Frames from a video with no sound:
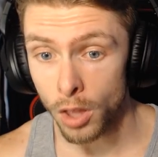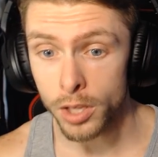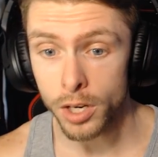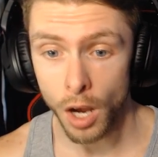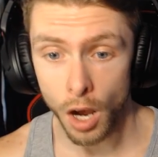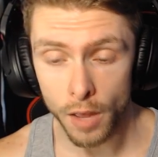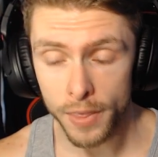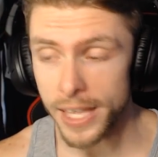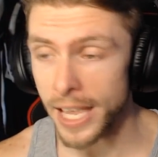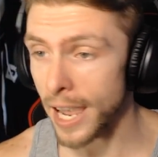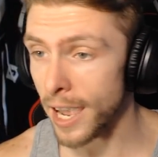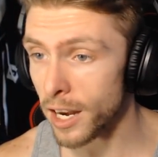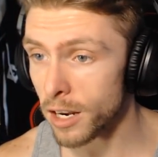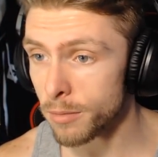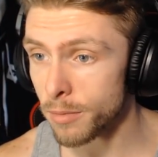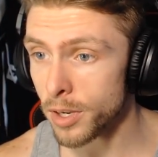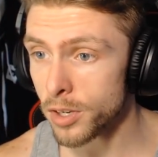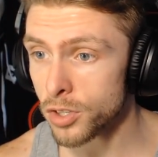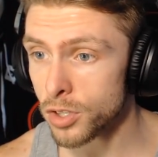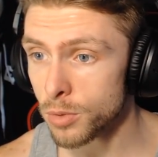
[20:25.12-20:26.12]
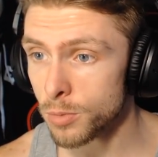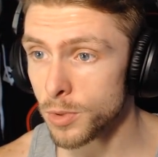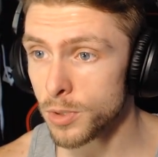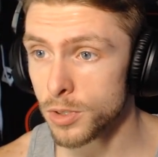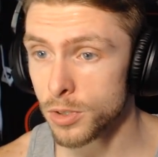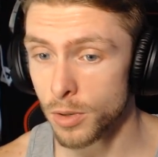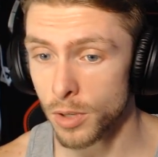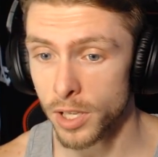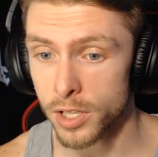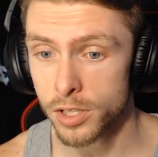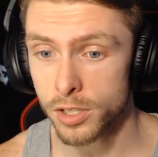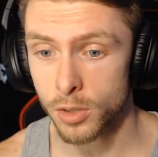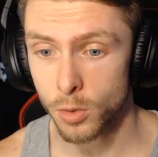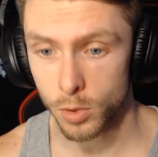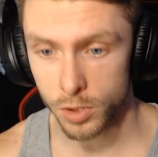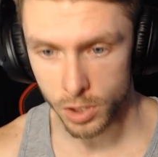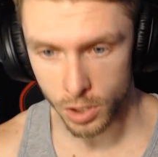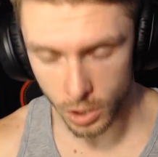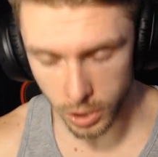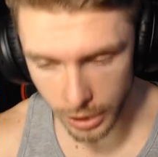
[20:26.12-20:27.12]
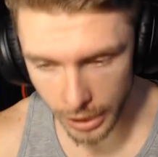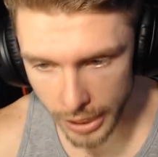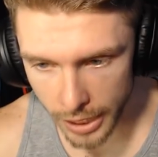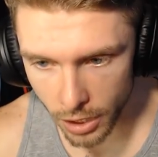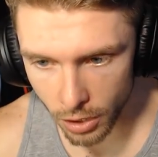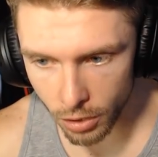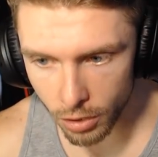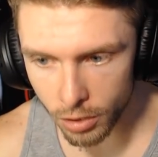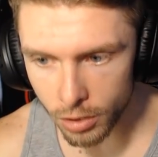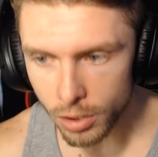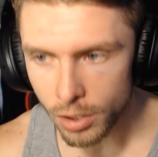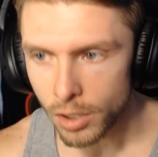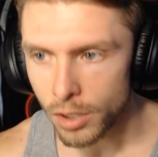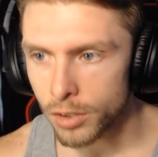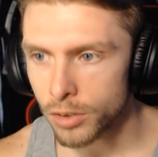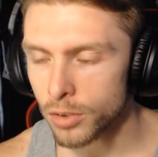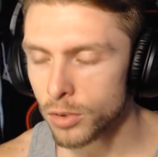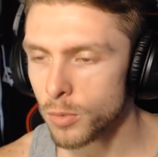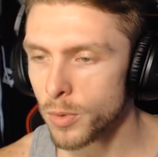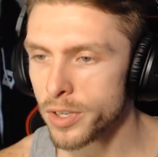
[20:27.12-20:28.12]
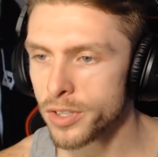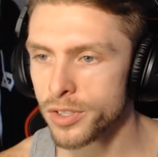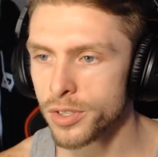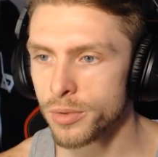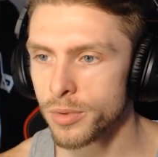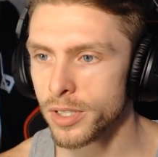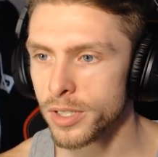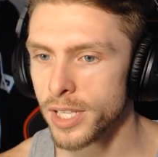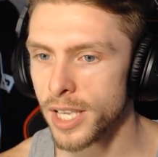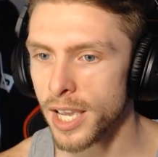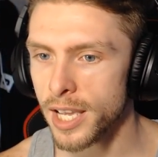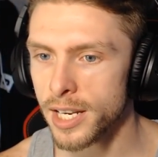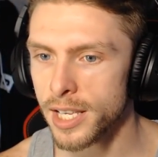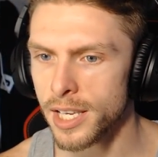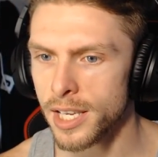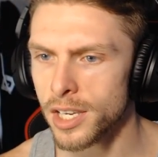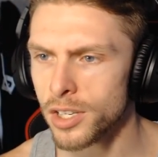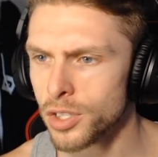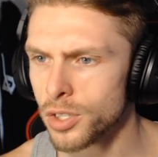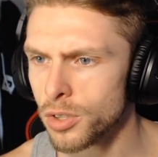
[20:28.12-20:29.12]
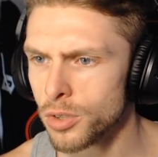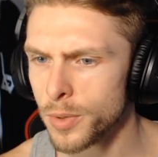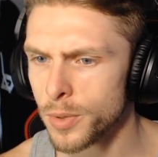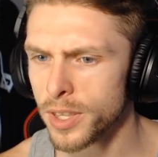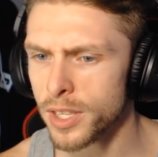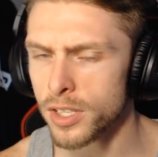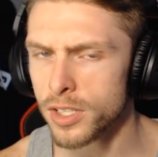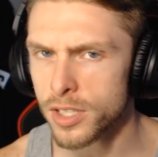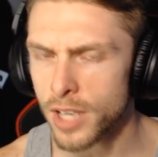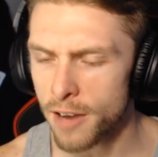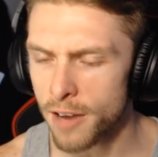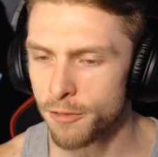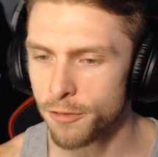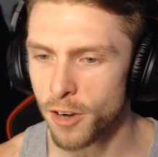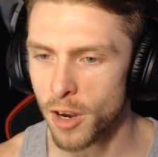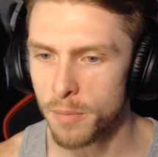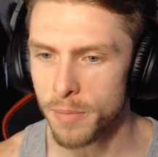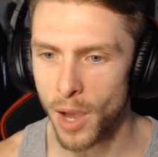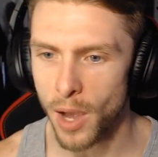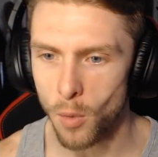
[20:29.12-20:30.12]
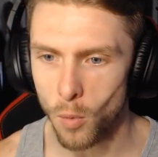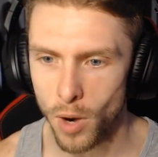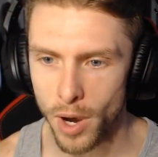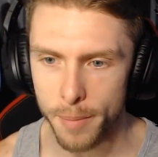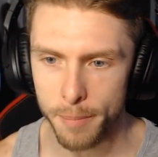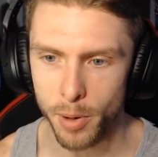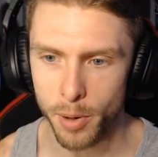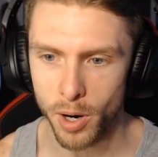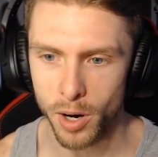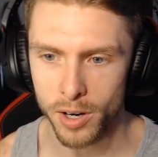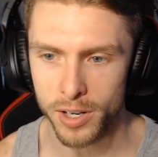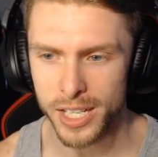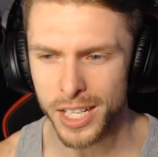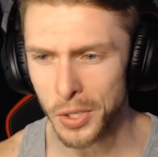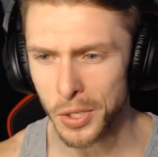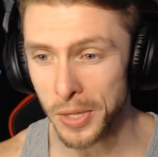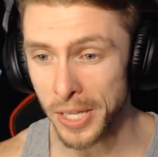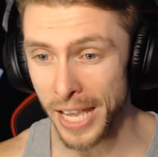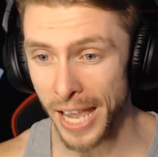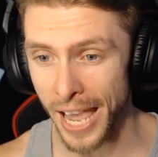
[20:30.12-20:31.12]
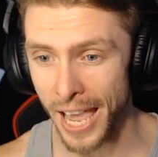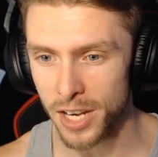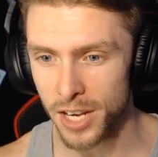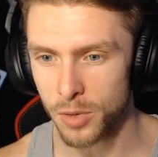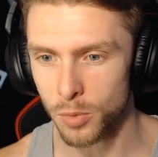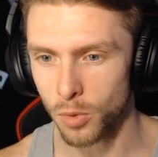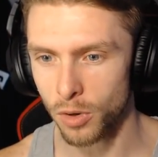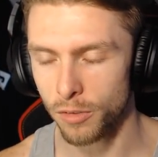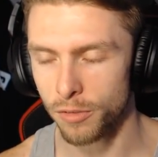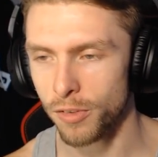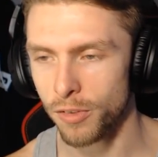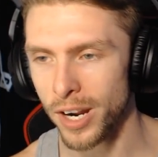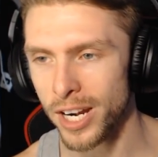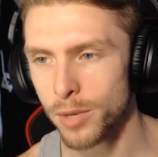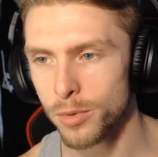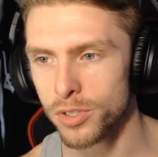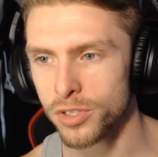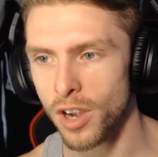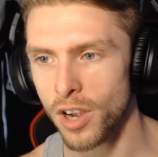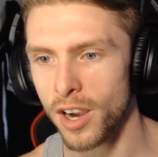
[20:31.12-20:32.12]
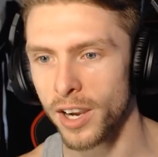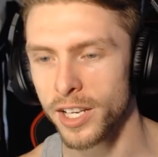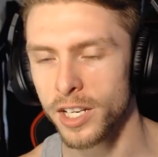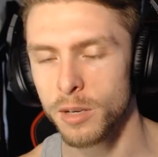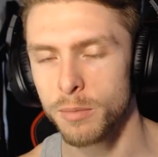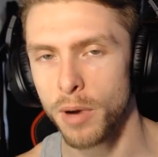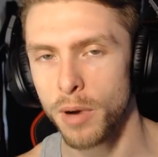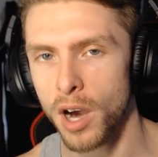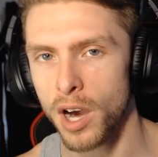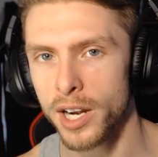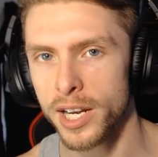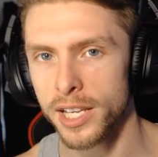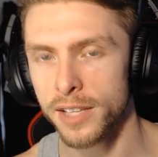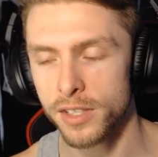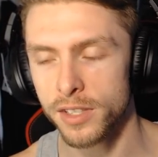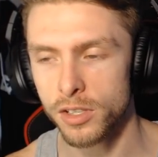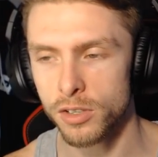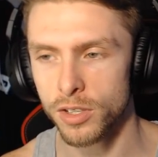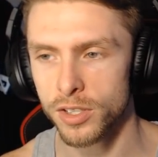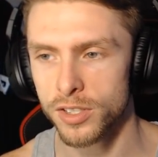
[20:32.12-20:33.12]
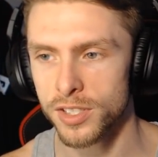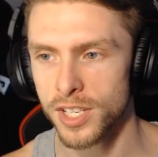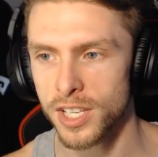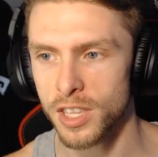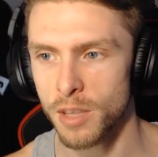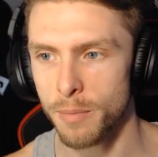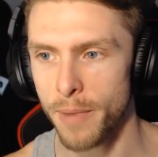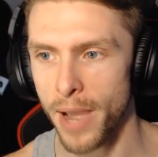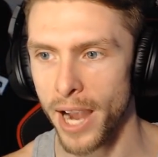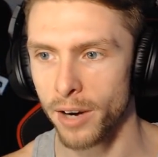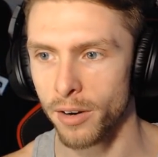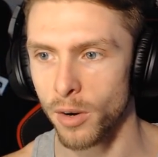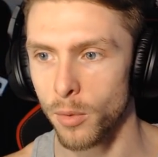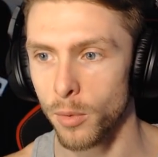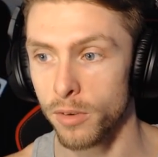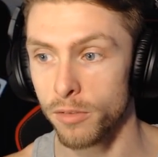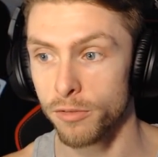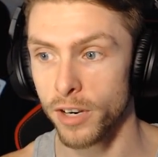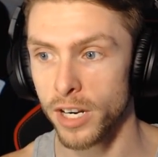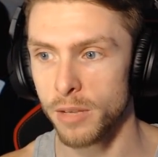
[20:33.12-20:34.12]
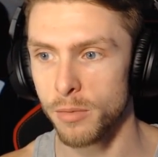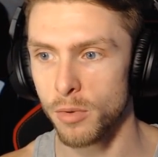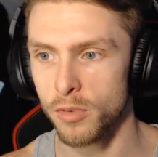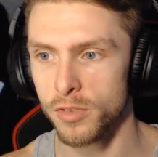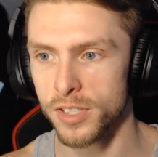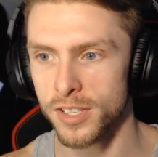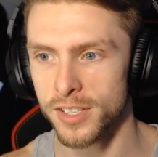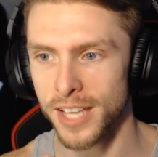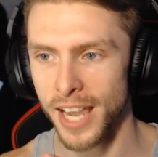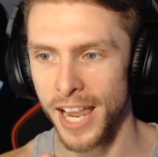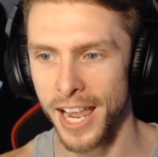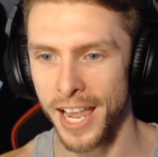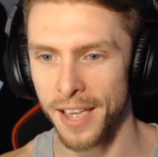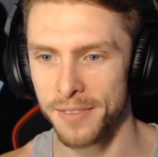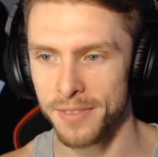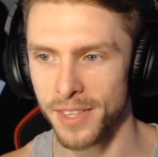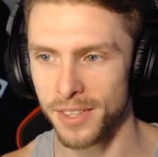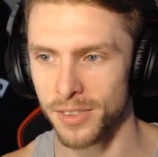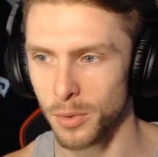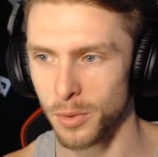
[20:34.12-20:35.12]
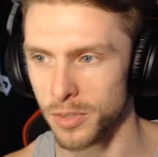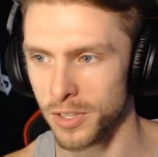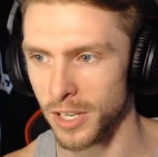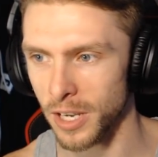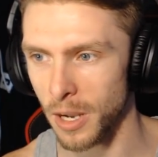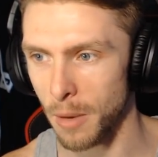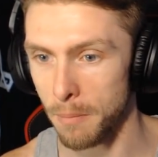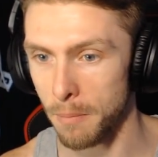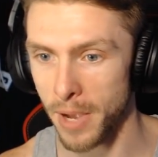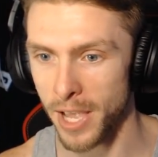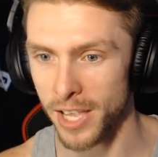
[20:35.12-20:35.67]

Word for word: All in all, the animation was clear. There wasn't really any issues with it, aside from that one part near the end where Freddy was talking to Bonnie, and then you could see in the background when Freddy moves his hand that there was like